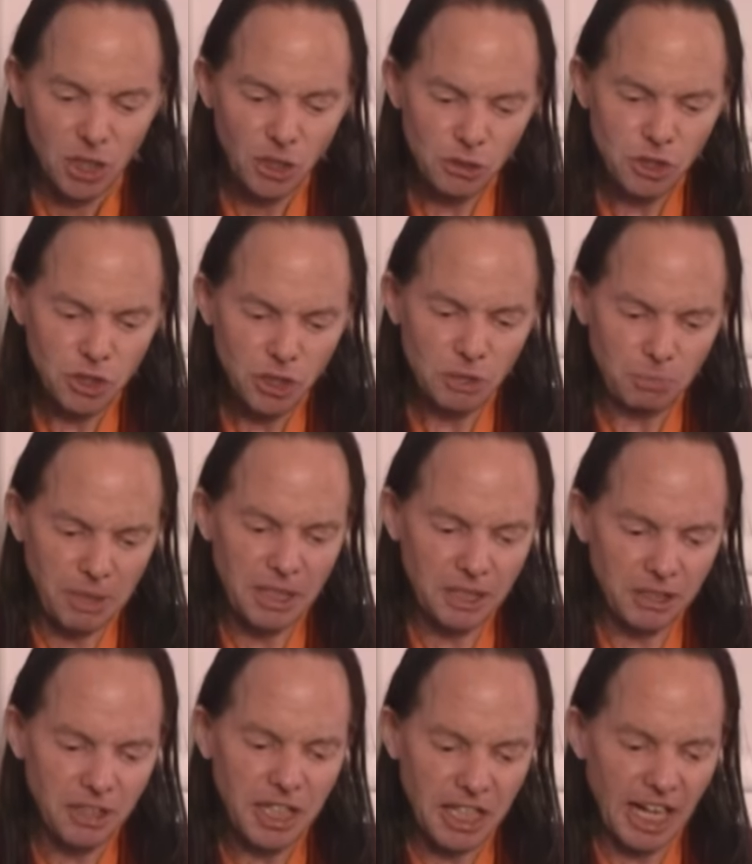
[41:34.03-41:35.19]
you should be
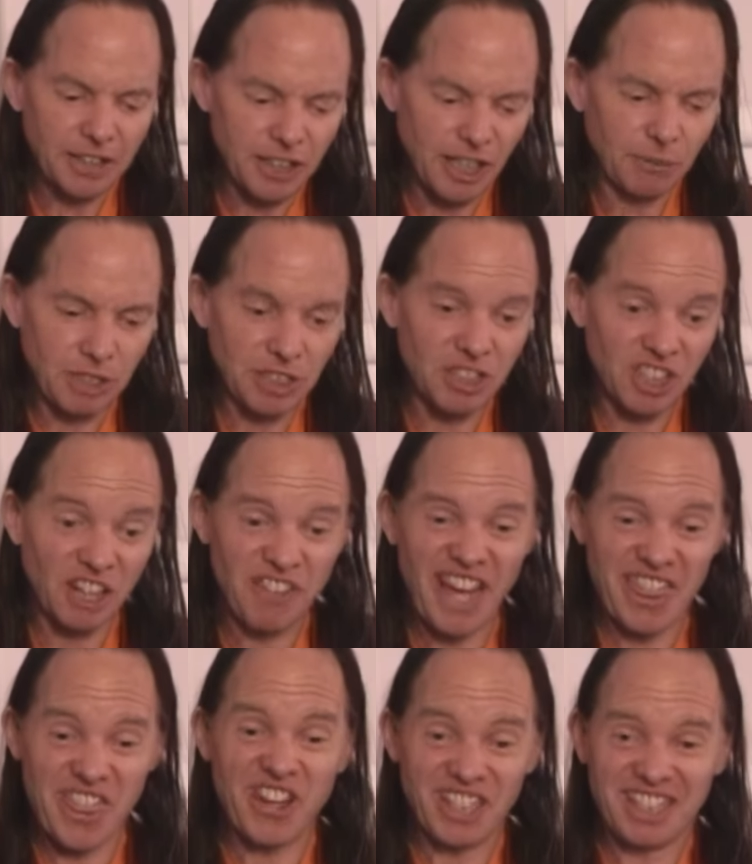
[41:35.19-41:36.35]
looking at the emptiness of
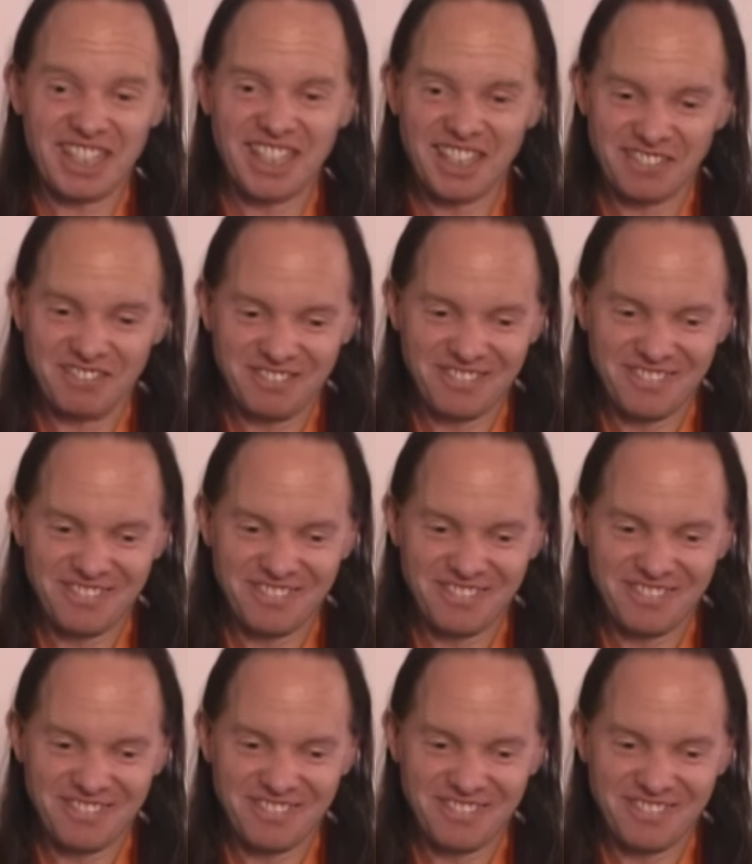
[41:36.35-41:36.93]
that thought itself.